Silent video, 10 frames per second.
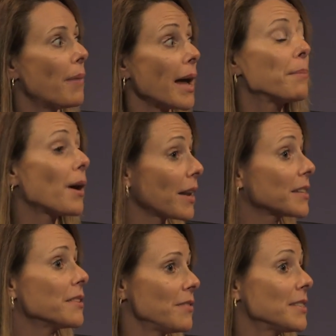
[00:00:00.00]

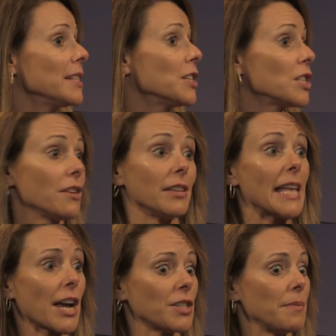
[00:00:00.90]
byproducts of this initiative has
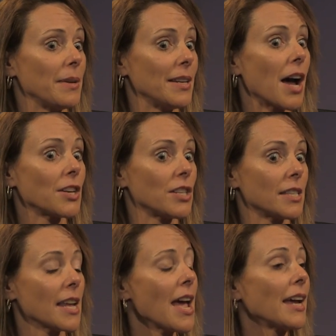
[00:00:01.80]
actually been not
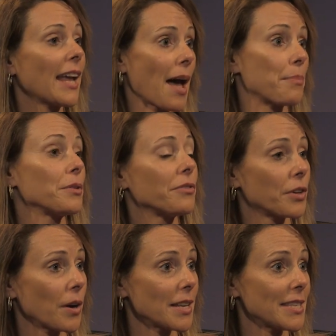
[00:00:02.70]
just capital
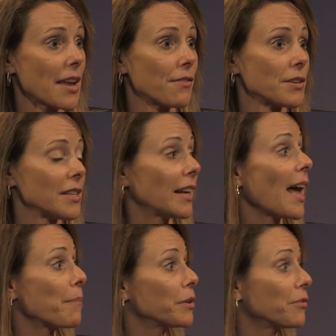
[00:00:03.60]
for great savers and
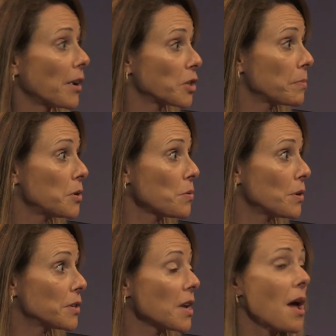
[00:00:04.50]
capital for
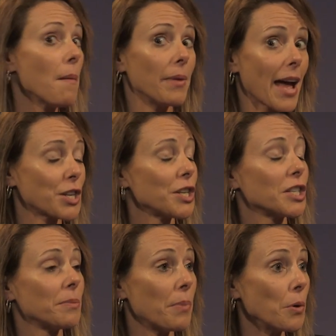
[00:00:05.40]
entrepreneurs, but actually
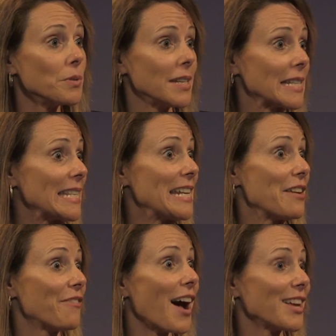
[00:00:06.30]
exposing
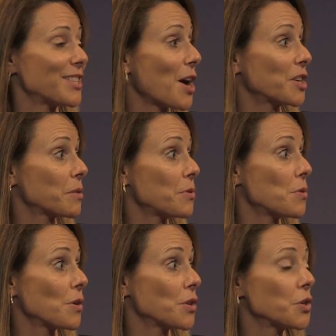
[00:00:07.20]
CDFIs to
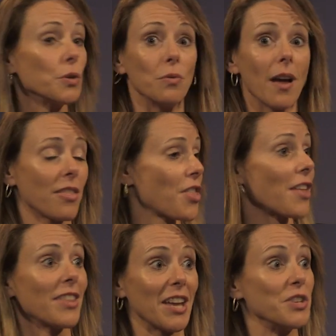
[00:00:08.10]
entrepreneurs who
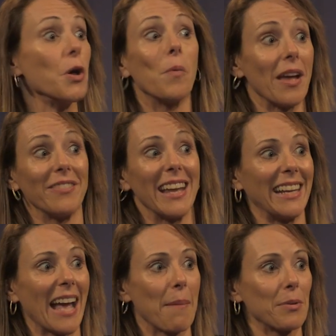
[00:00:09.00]
thought they had no way of
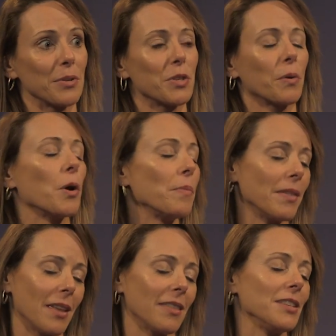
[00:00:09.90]
getting capital. So we're
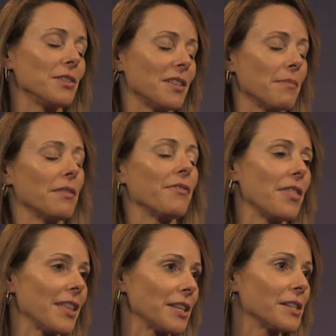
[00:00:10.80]
hoping that these are some of the
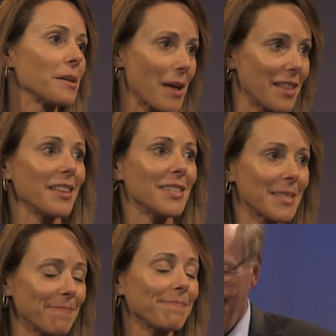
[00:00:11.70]
fun things that will come out of this.